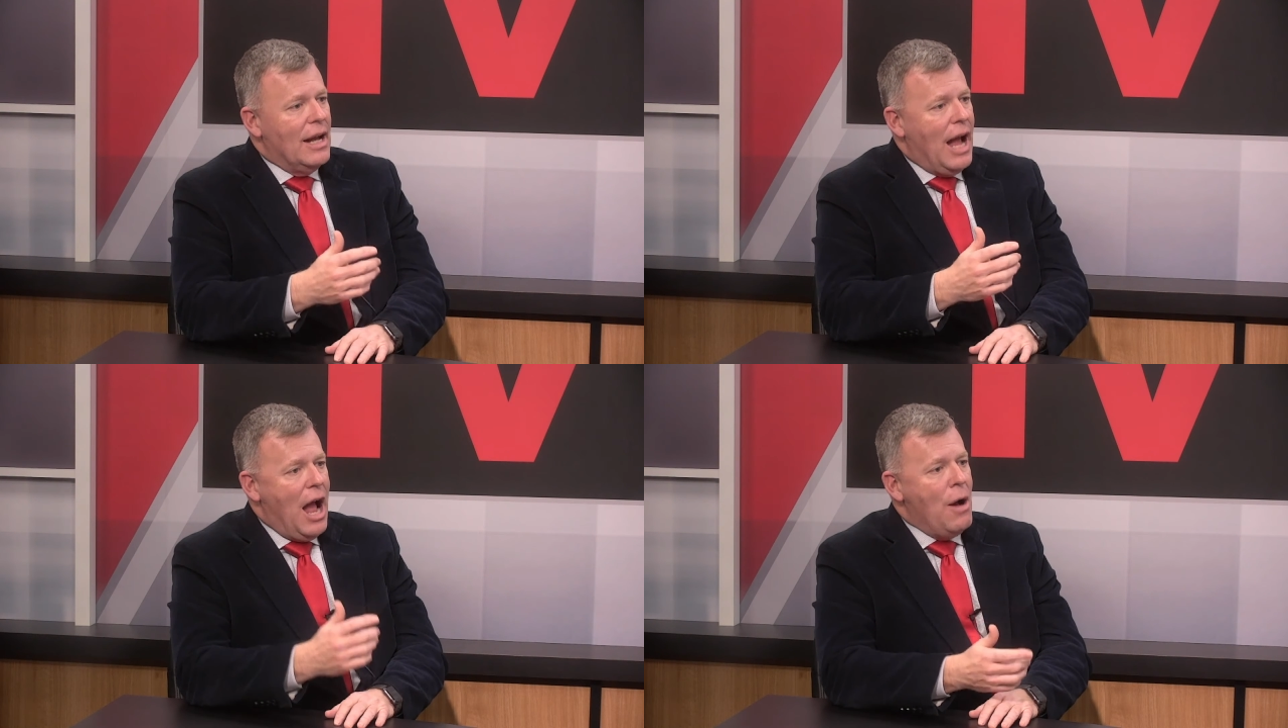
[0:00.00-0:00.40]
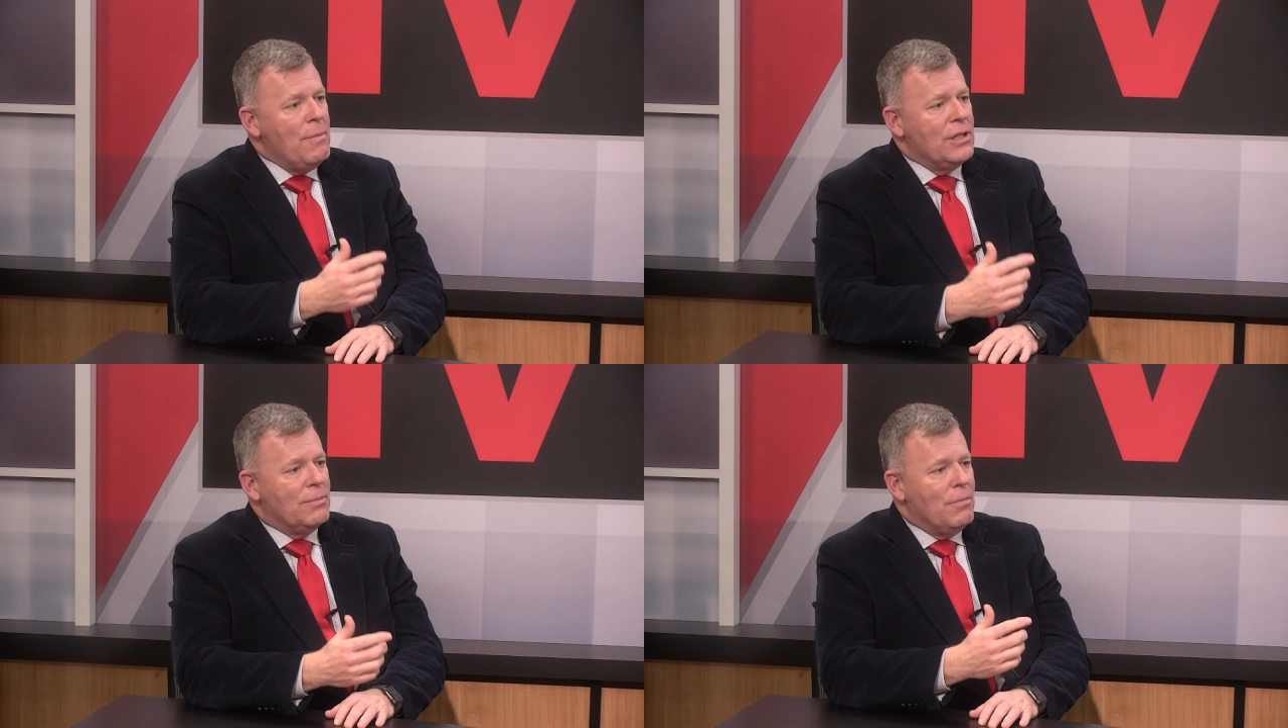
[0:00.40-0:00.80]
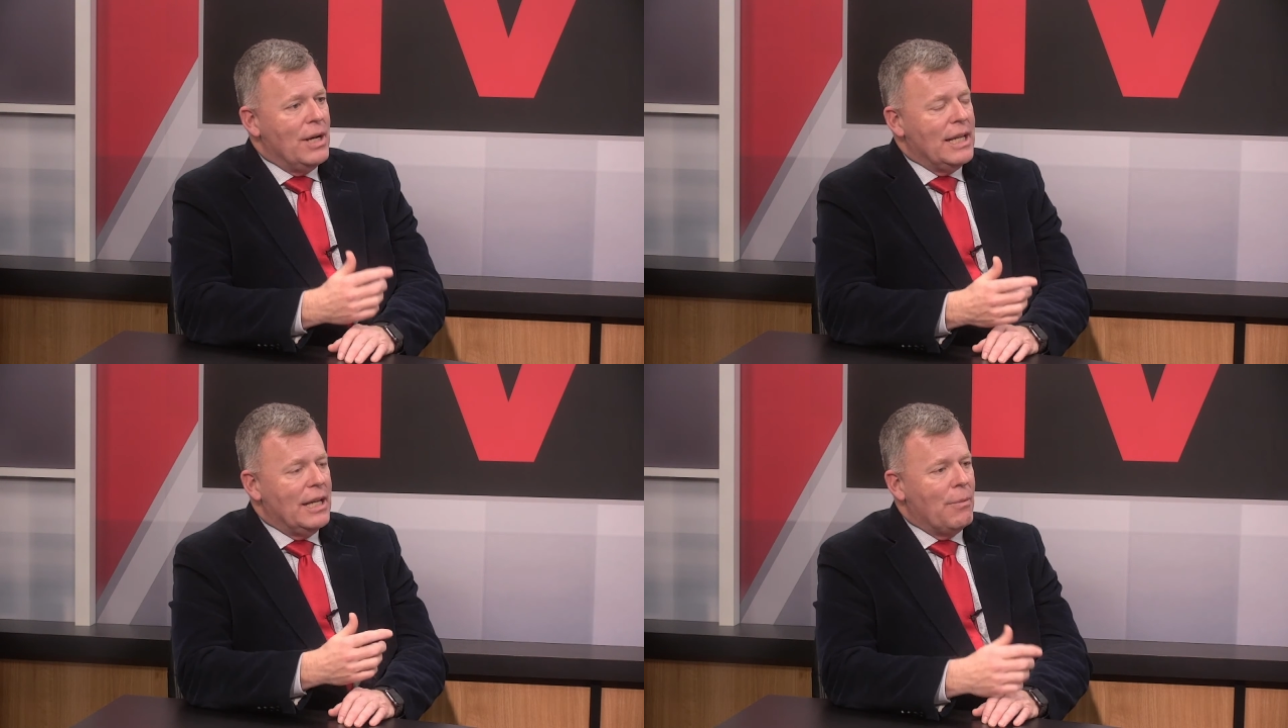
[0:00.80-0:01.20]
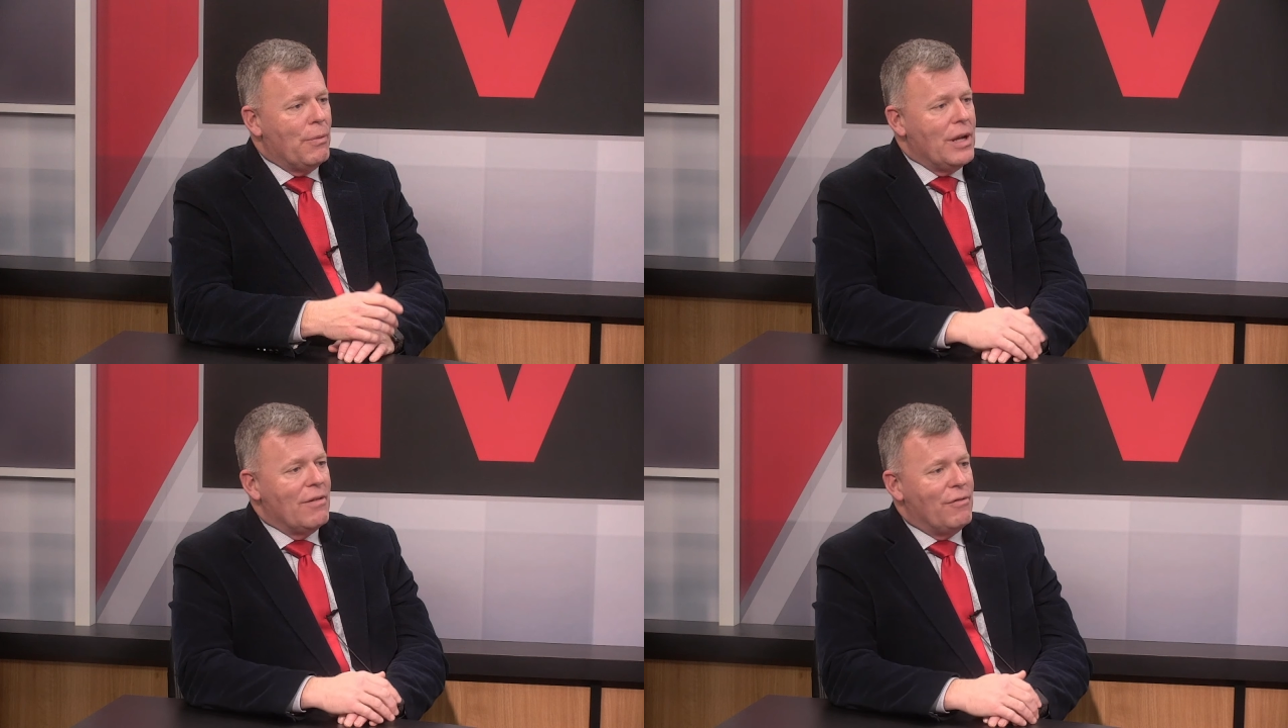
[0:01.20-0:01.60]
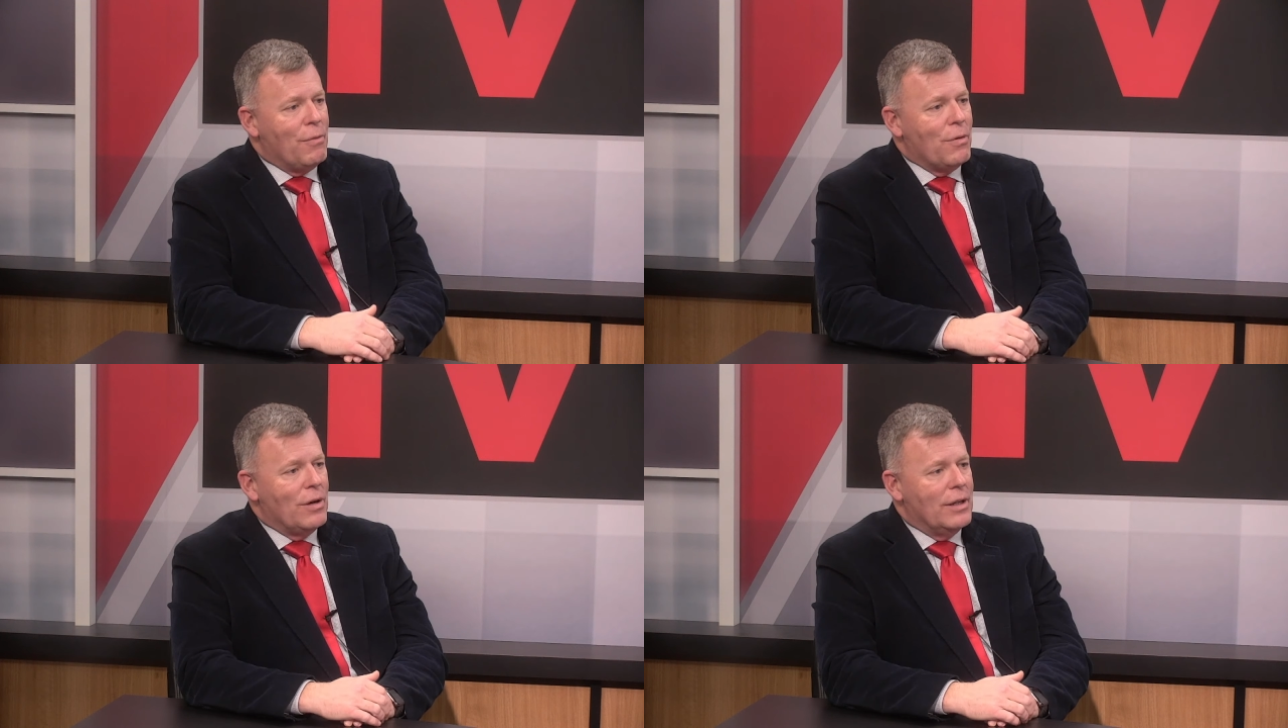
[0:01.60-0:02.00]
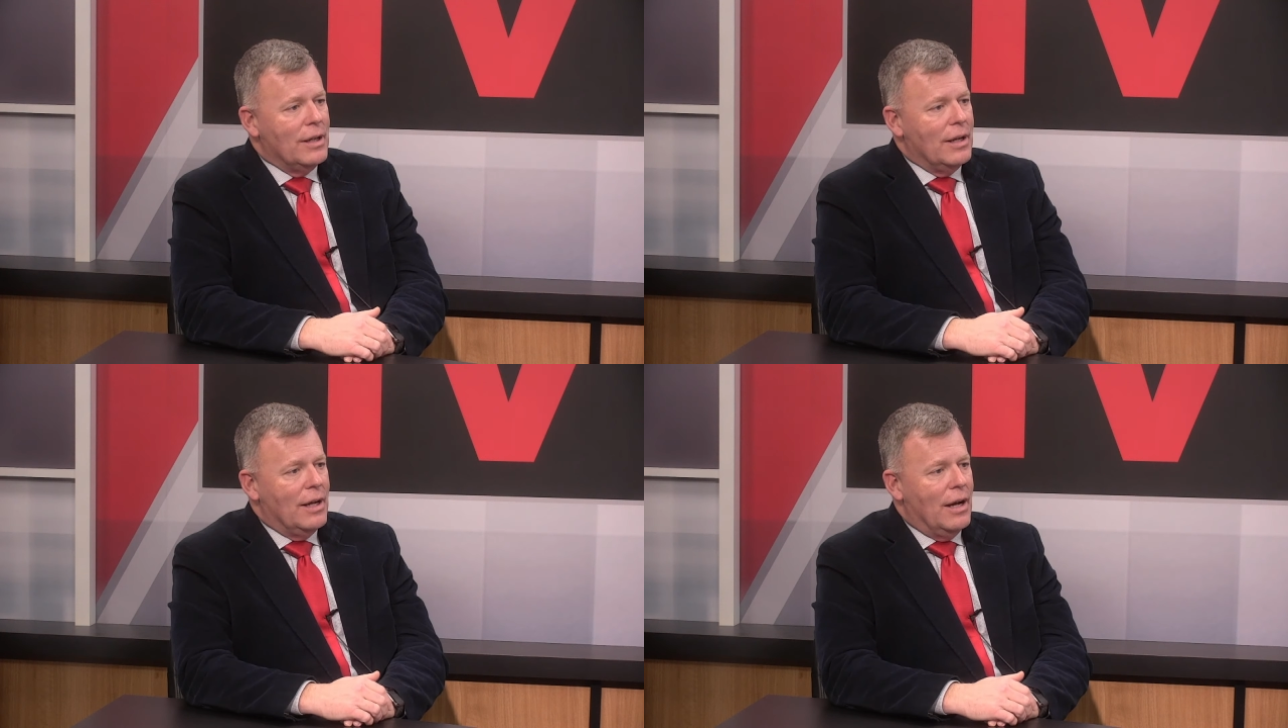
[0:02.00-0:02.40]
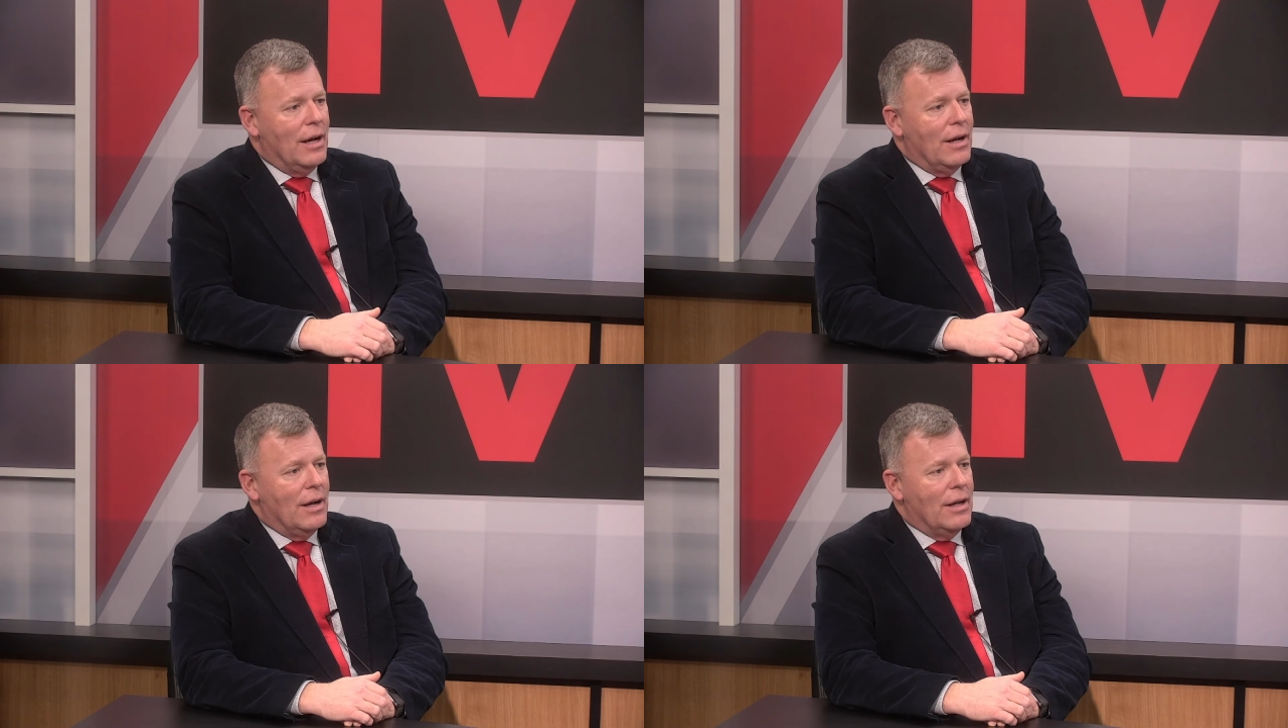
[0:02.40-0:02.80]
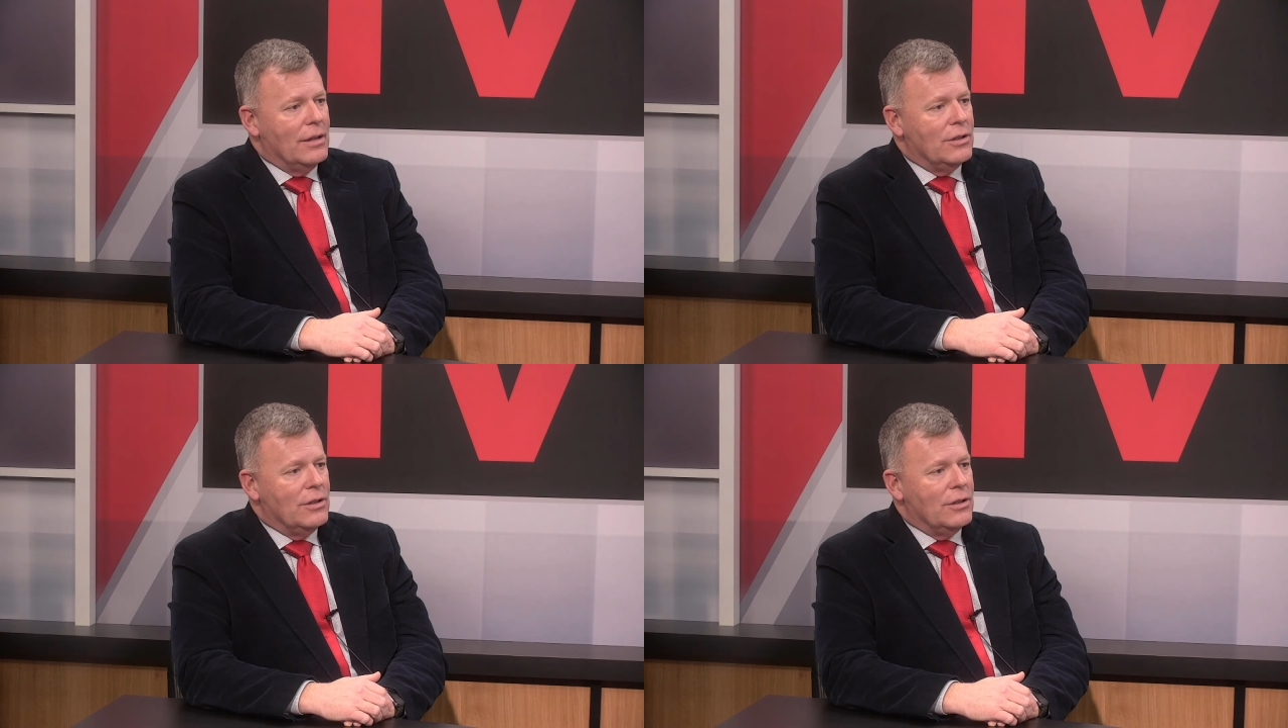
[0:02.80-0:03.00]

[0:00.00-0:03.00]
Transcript: How much money can we afford uh,